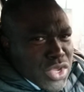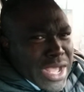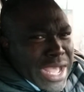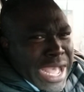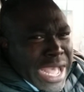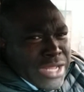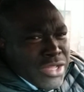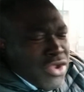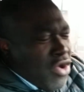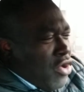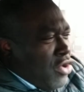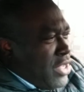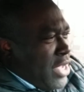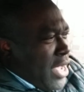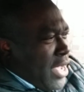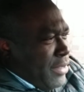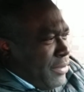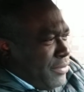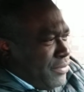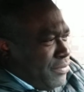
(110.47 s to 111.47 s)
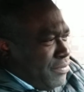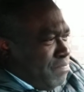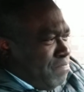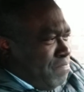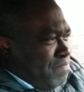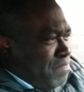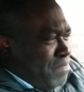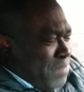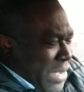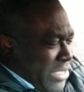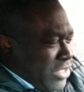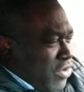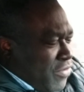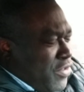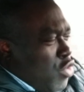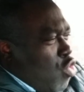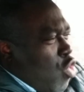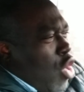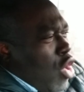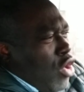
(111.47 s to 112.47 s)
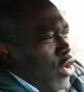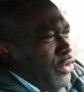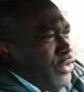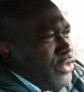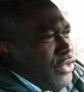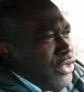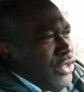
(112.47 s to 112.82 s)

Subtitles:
and other parts of the world